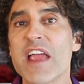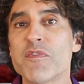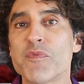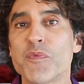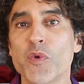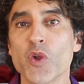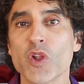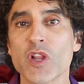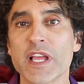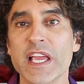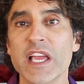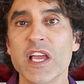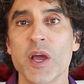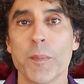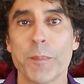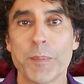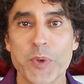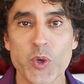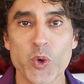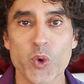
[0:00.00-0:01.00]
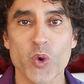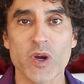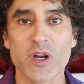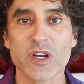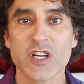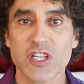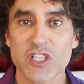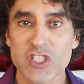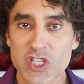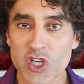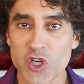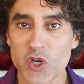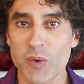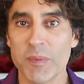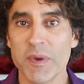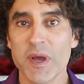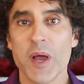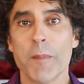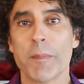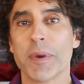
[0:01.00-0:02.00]
fully pure tube.
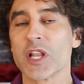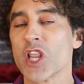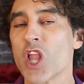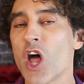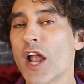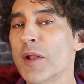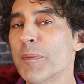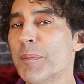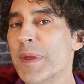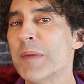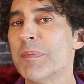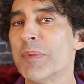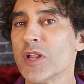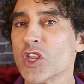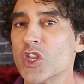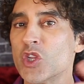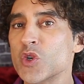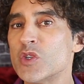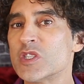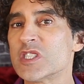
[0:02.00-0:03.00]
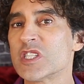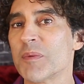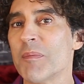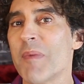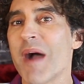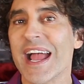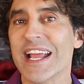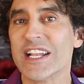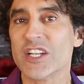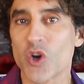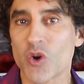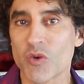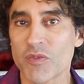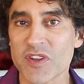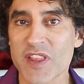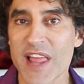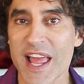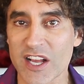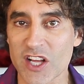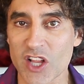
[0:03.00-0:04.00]
But a lot of people lose their mind over
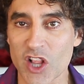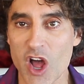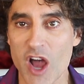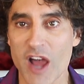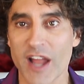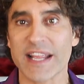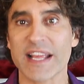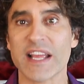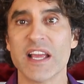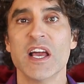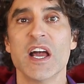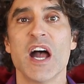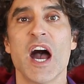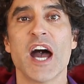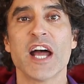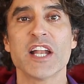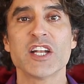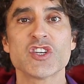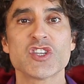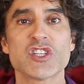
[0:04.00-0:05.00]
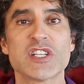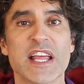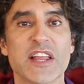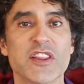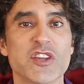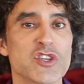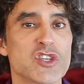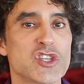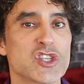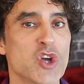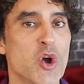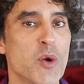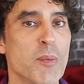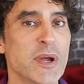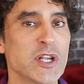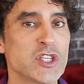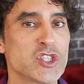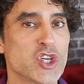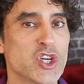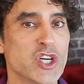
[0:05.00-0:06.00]
that clotting. Understand there's so
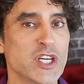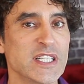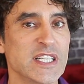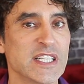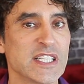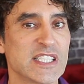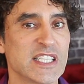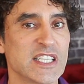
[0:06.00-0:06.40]
much goodness in